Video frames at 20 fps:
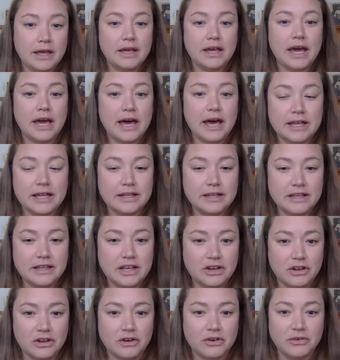at,
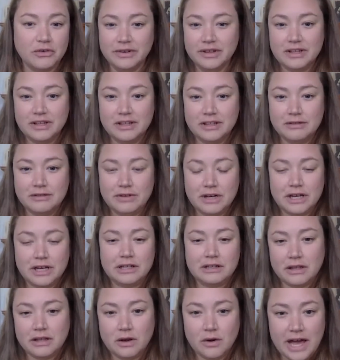you know, the very
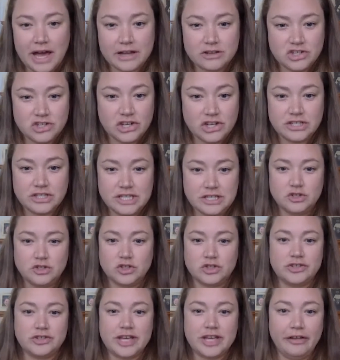low adjunct
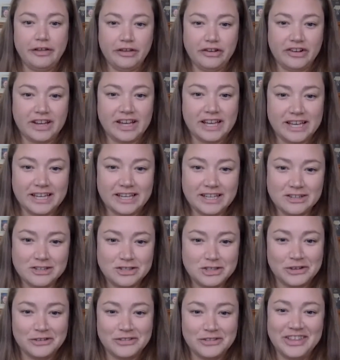teacher salary,
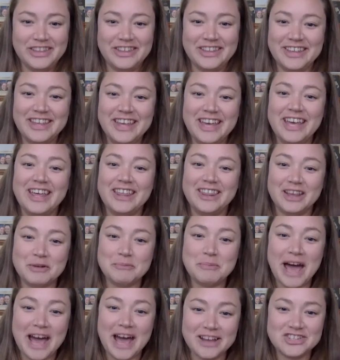showed their
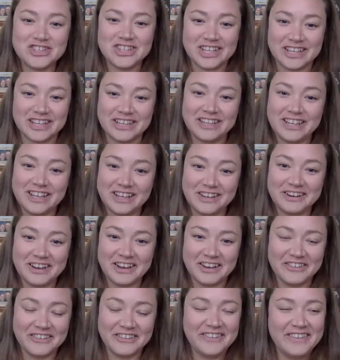passion, you
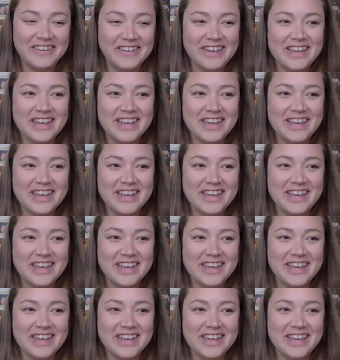know?